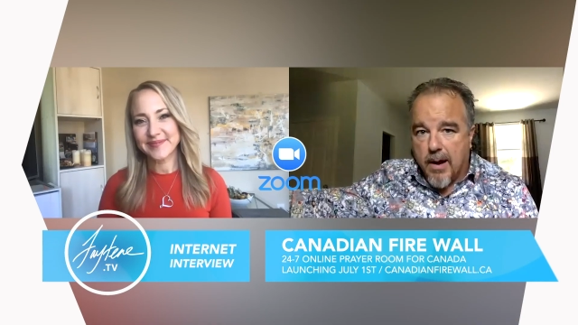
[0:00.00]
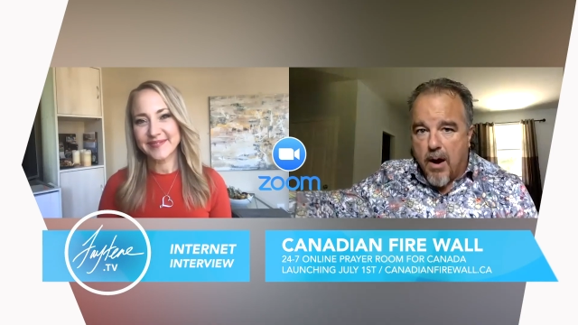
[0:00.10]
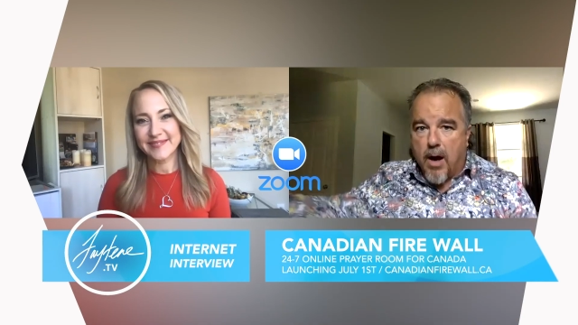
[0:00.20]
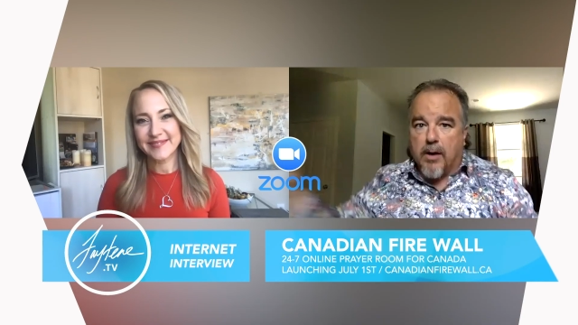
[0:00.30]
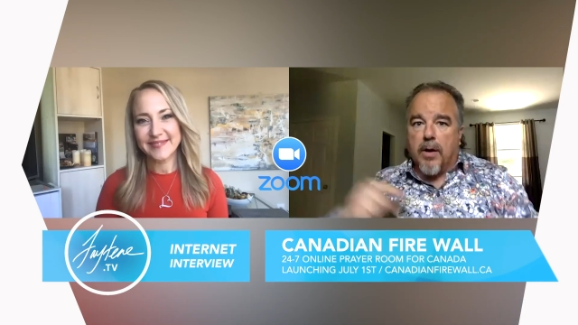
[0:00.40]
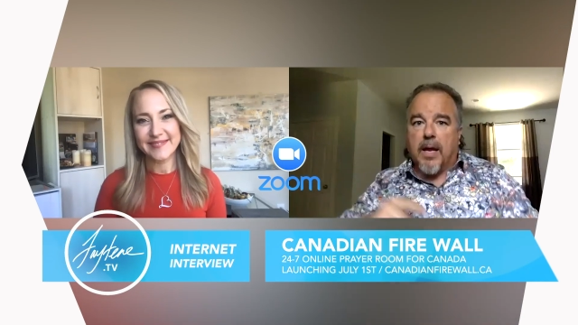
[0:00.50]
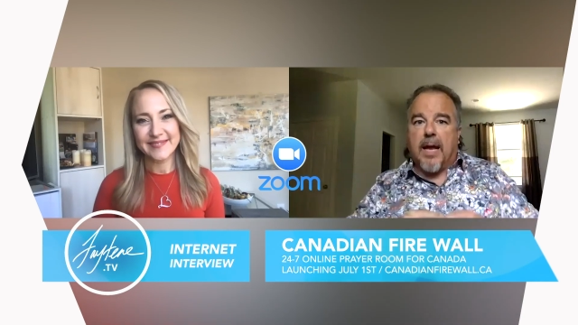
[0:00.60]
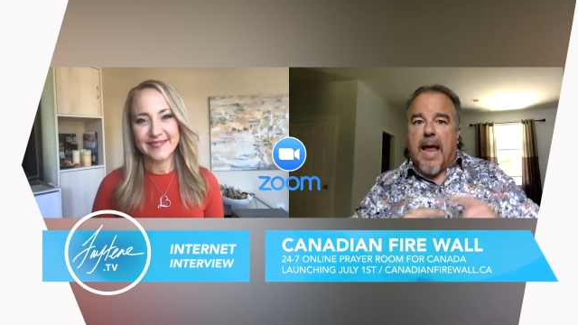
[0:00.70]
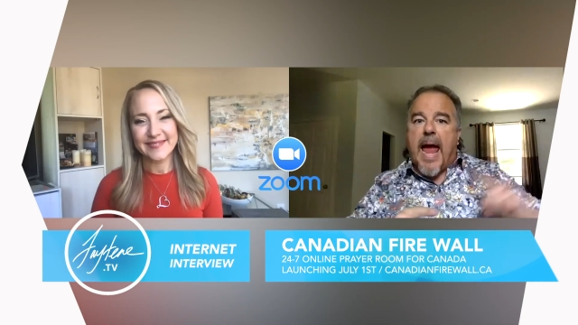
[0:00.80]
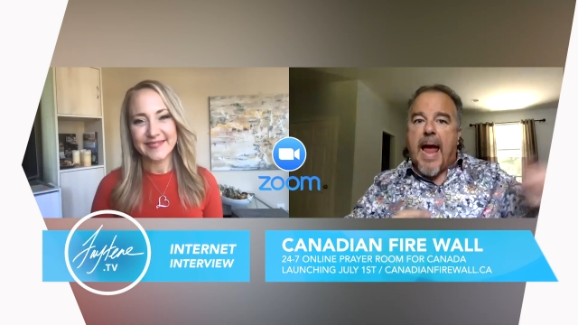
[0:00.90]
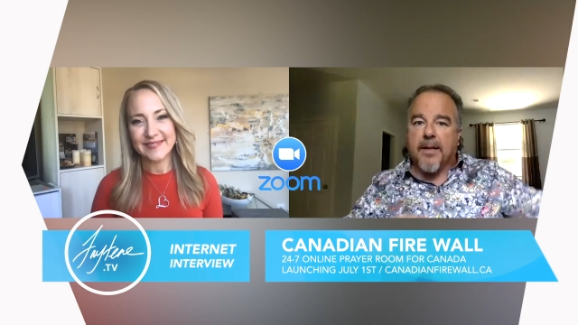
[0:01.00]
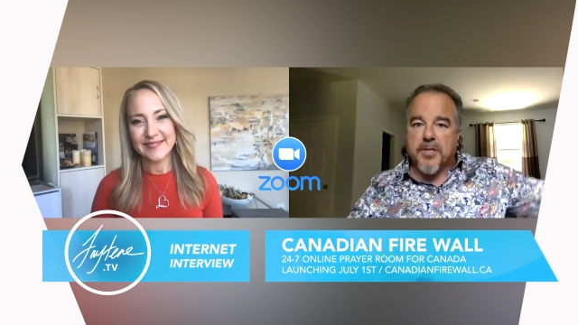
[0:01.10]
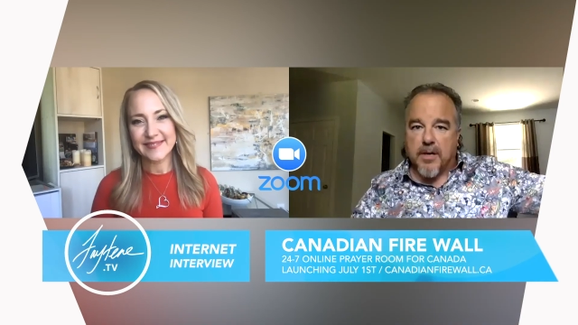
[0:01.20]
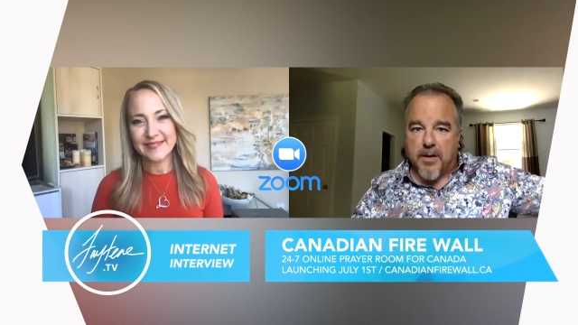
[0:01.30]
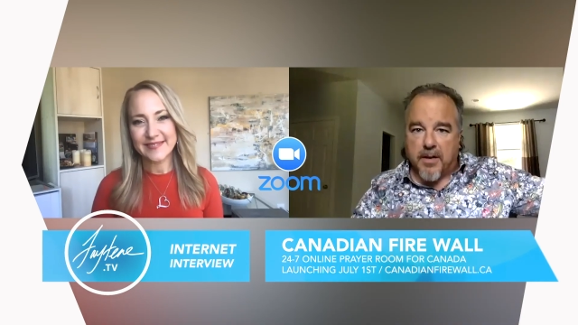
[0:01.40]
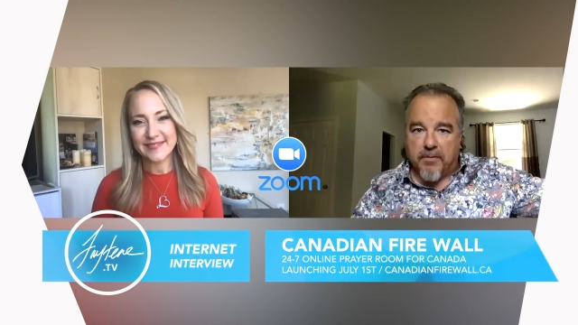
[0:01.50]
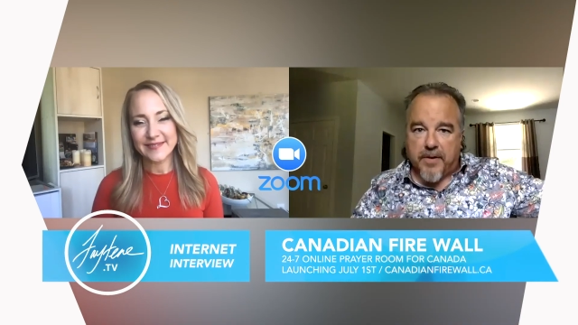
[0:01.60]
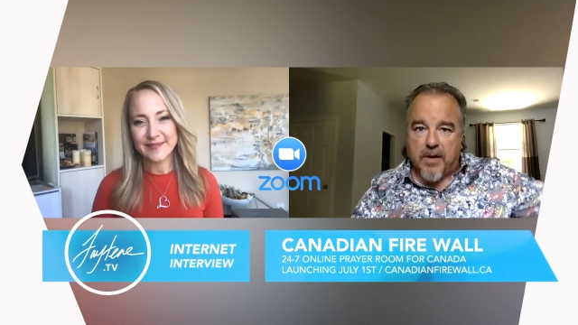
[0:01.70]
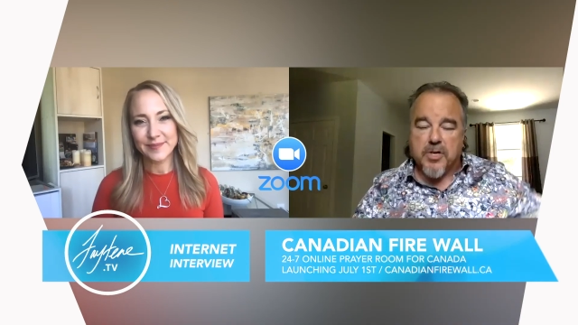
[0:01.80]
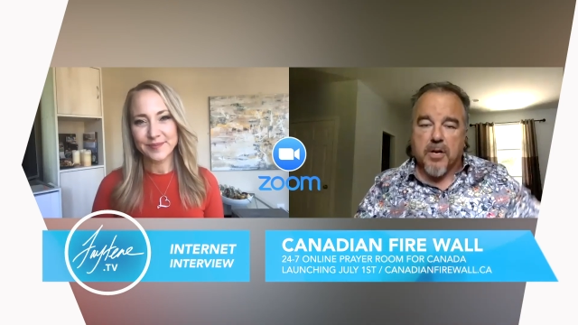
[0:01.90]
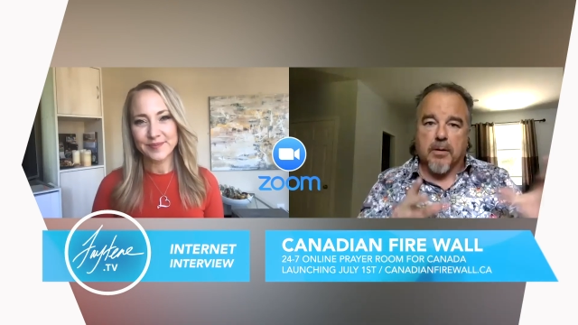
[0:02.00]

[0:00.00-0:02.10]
Speaker 1: are going to get answered in the future.